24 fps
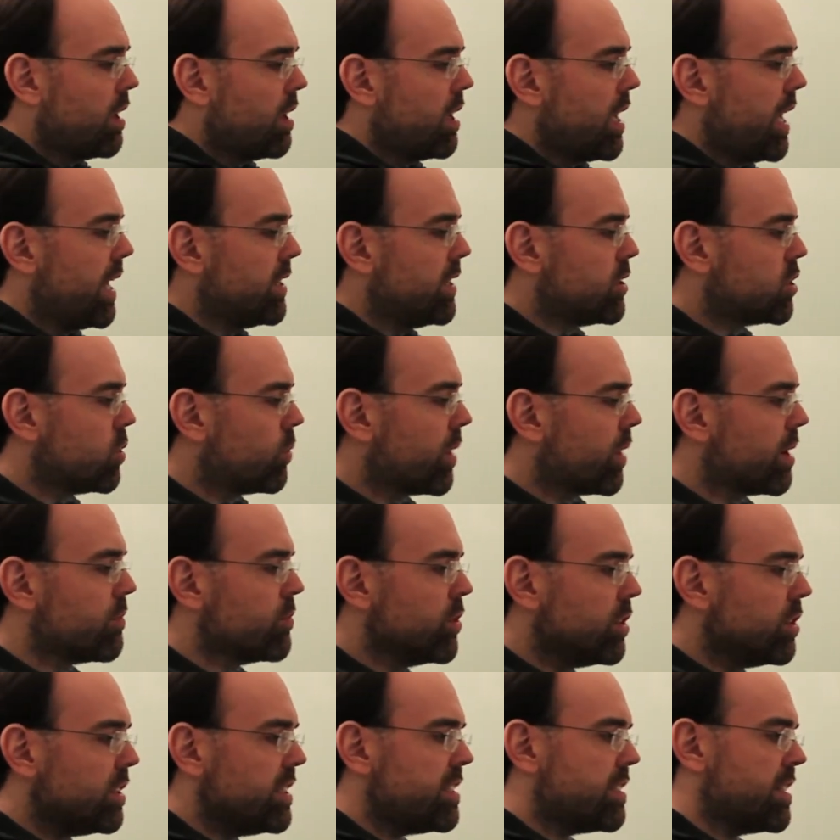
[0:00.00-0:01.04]
And so what I'm
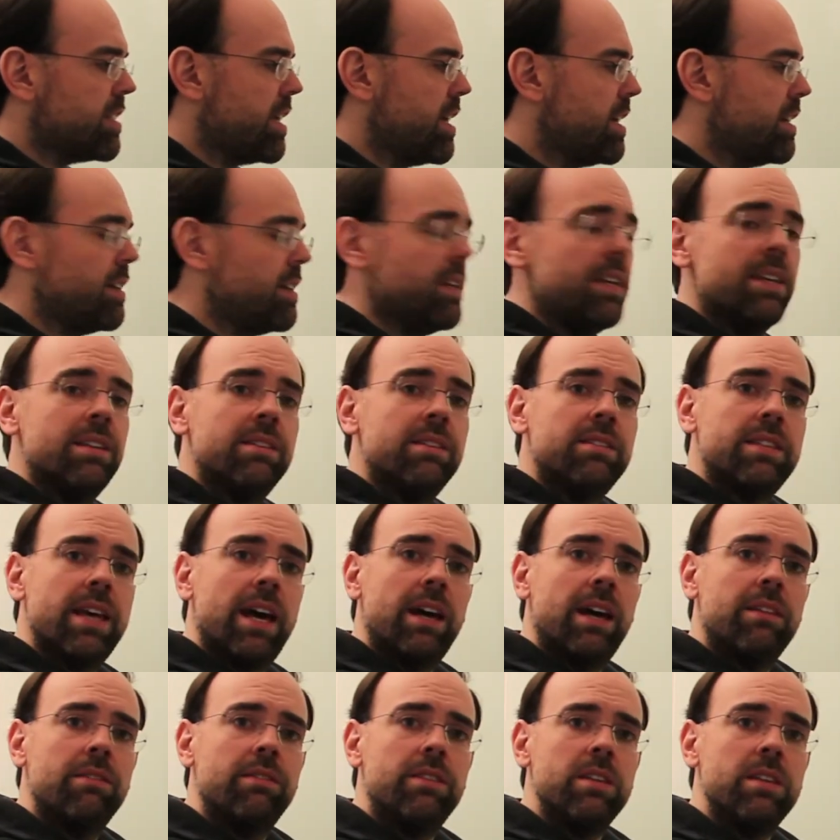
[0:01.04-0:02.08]
really saying is
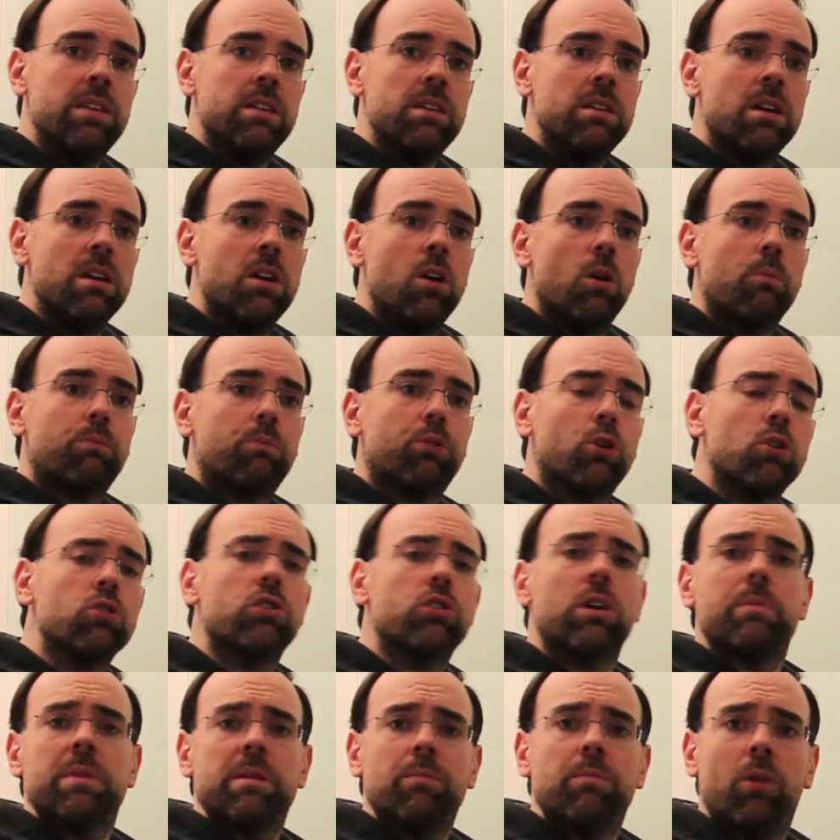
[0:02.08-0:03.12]
that the
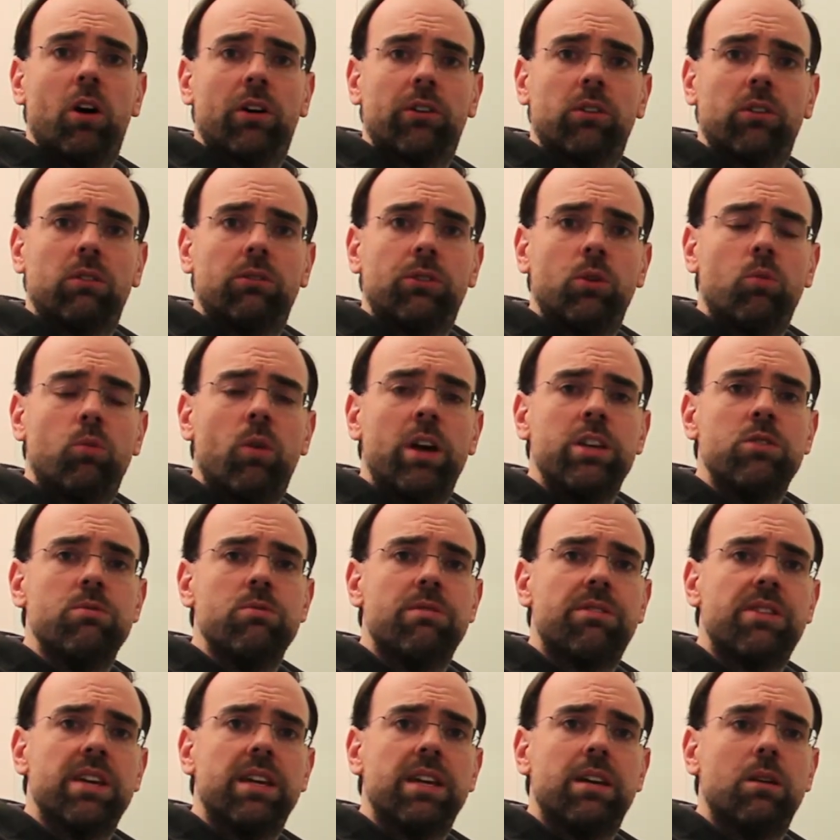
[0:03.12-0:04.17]
programming model, the way you
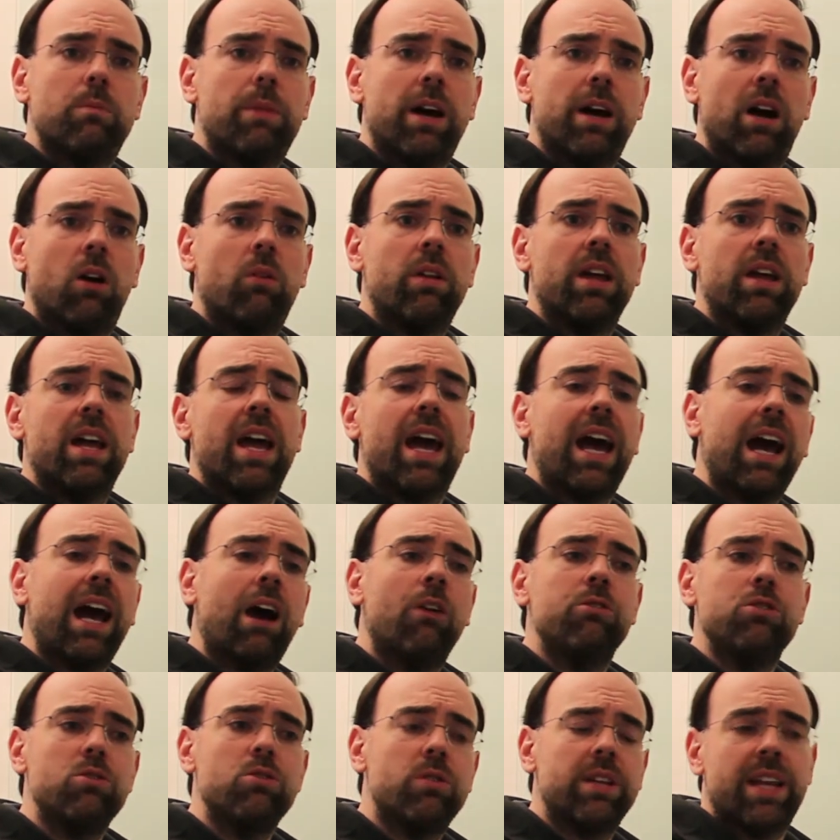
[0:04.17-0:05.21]
think about how
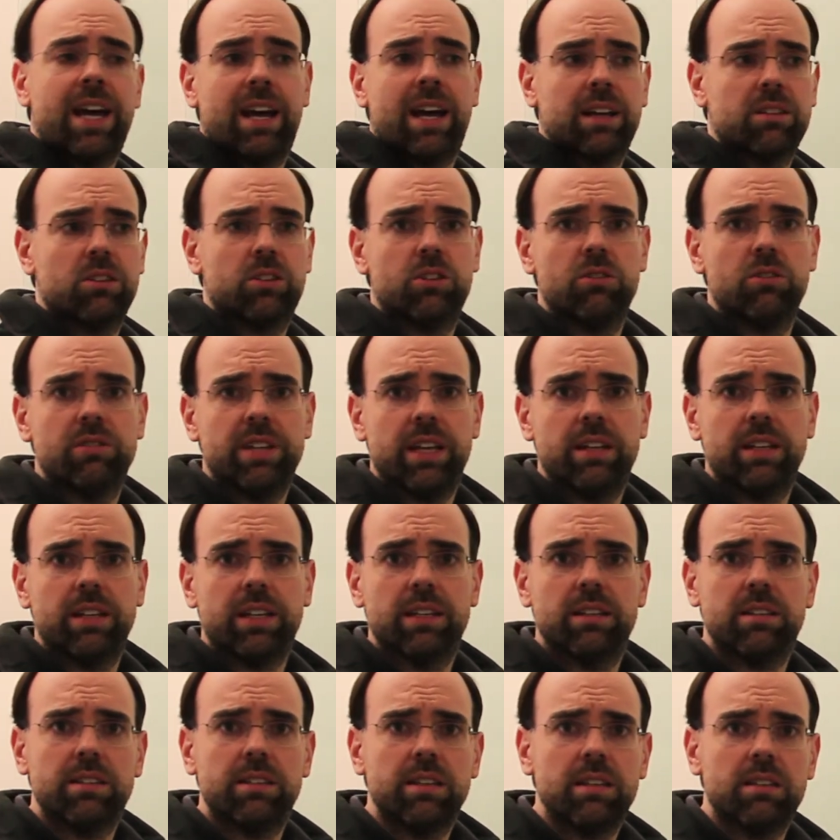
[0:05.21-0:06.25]
you can access your data
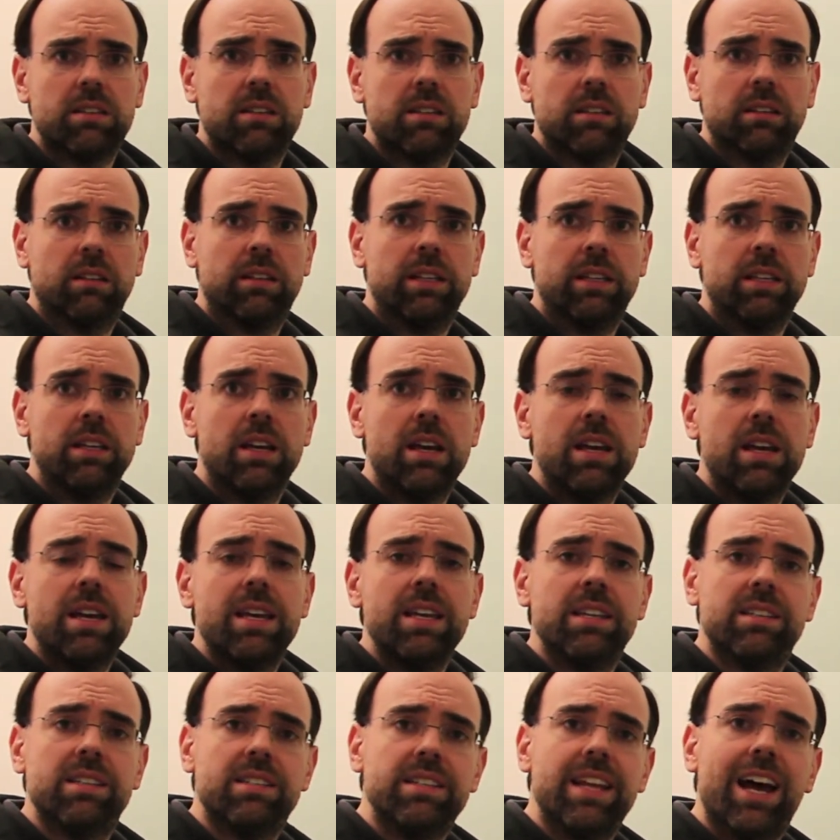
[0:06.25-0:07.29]
consistently,
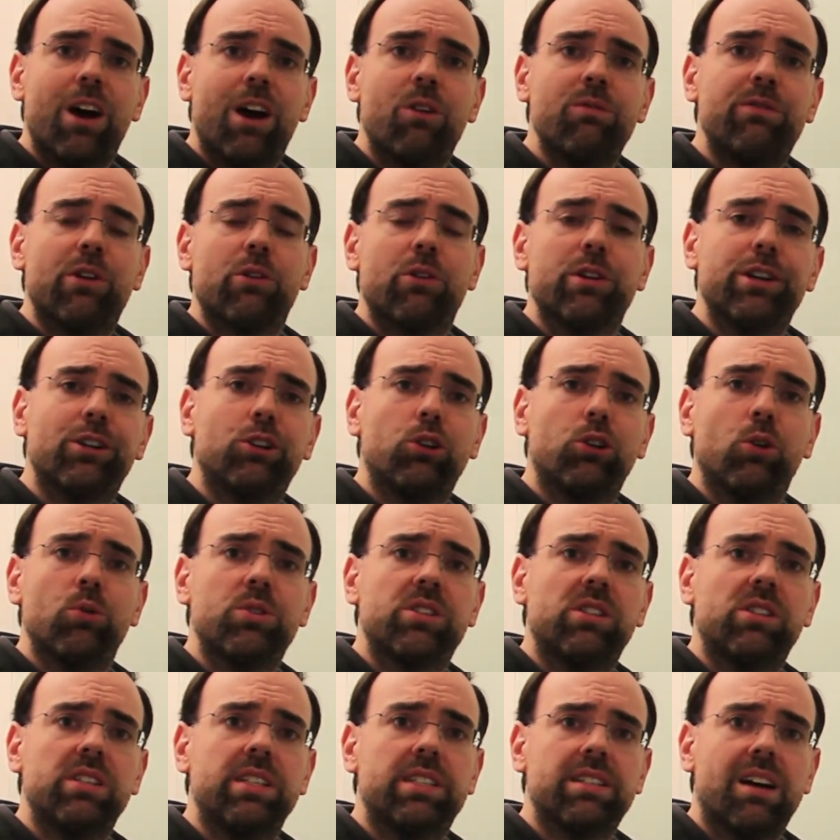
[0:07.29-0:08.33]
is now very
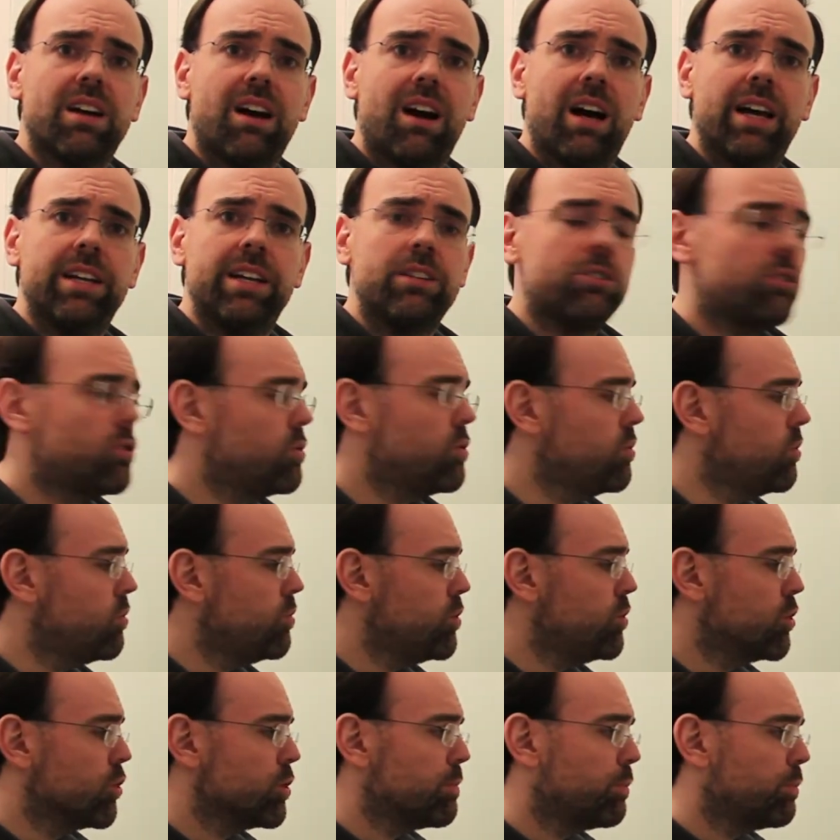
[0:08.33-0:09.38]
closely tied to
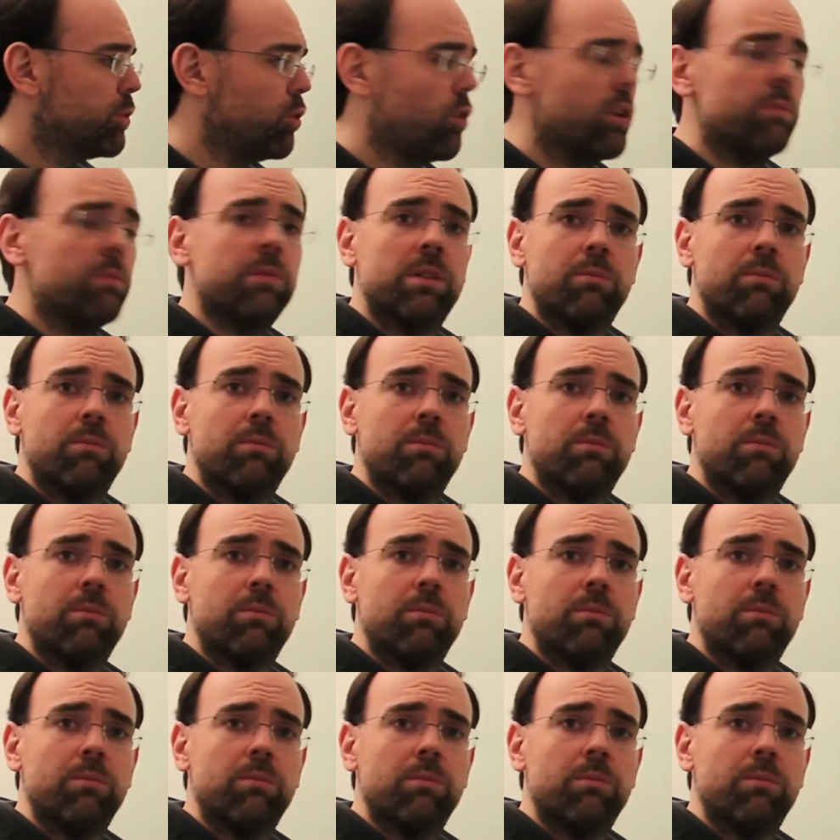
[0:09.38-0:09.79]
your deployment